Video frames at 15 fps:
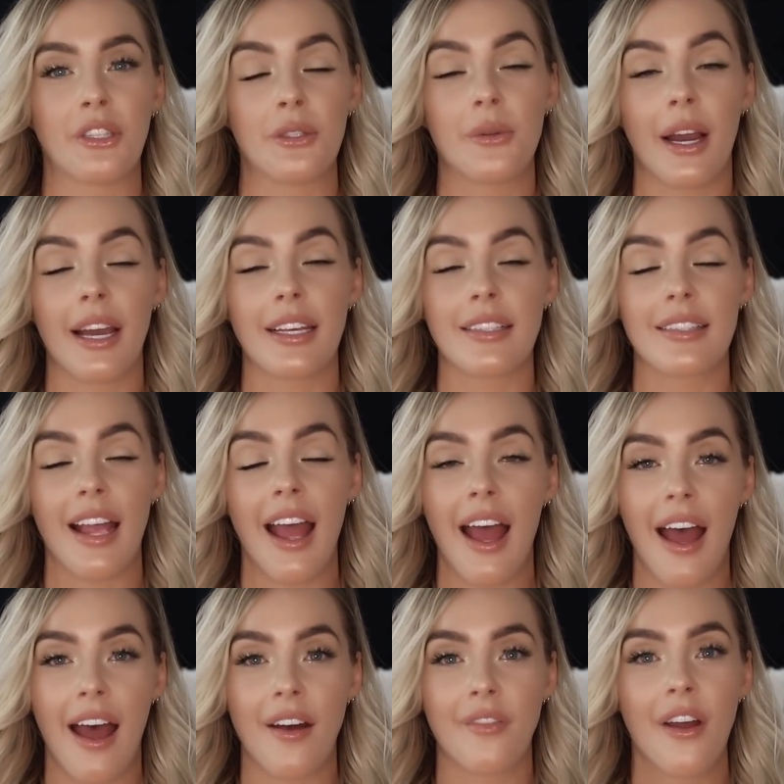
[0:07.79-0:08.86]
You guys
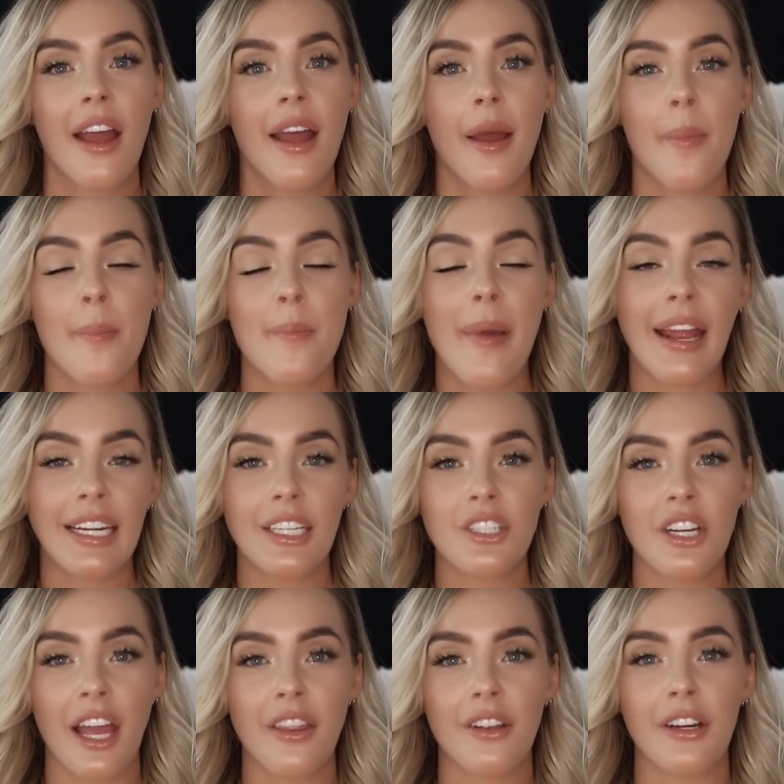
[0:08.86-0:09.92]
have met
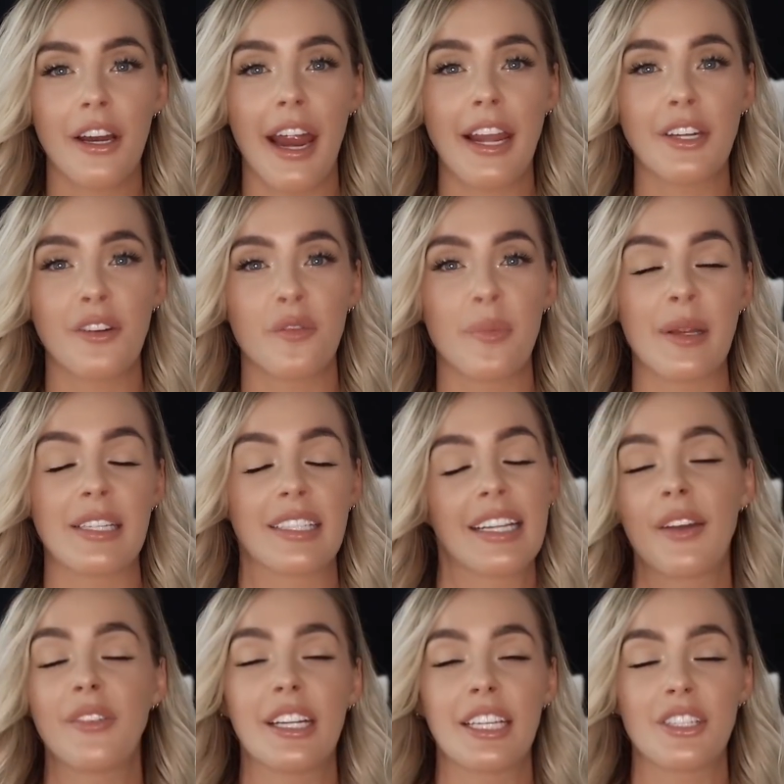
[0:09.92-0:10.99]
each other, and you've been
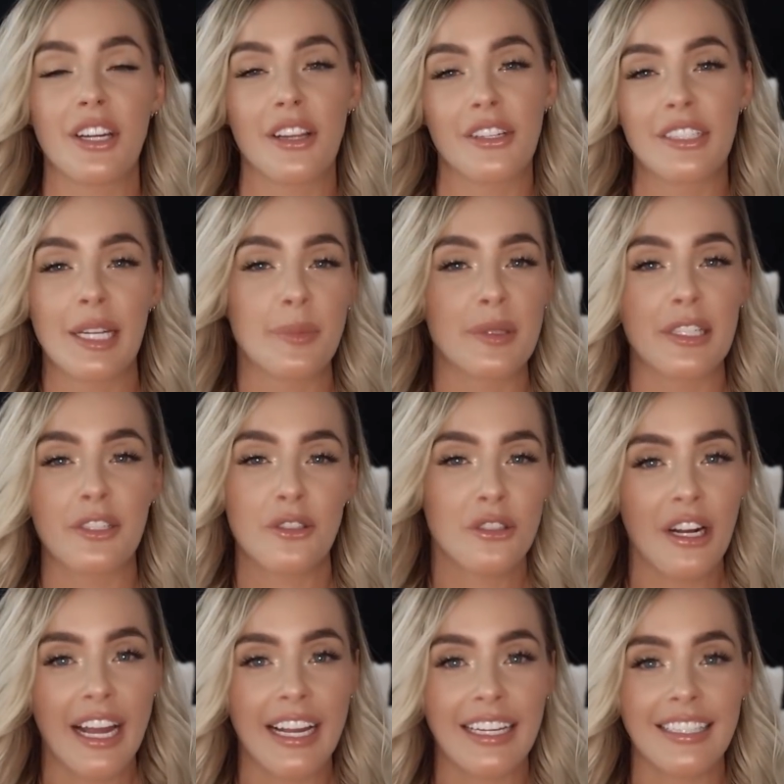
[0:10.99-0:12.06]
giving each other tips and
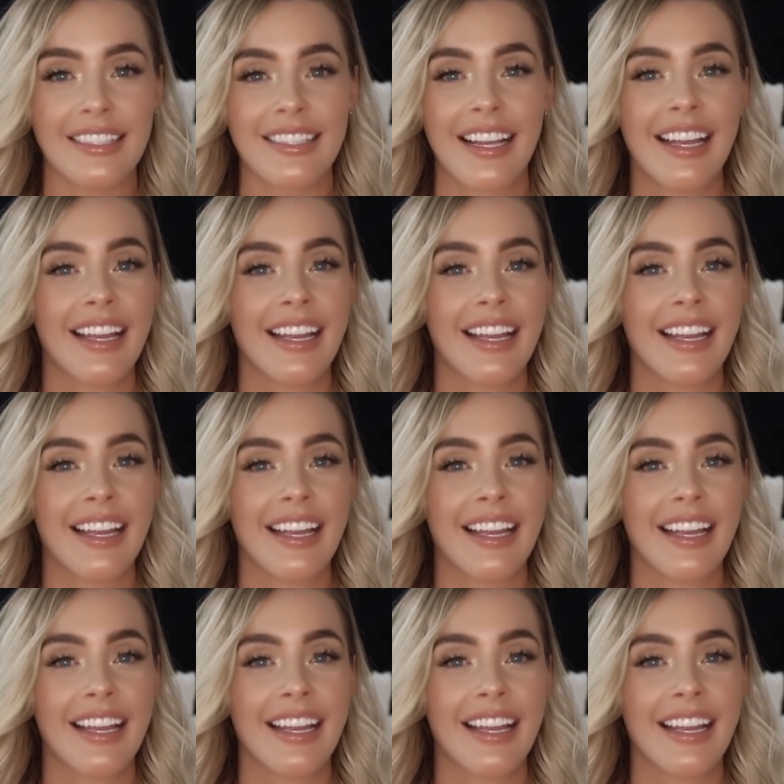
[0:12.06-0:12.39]
tricks,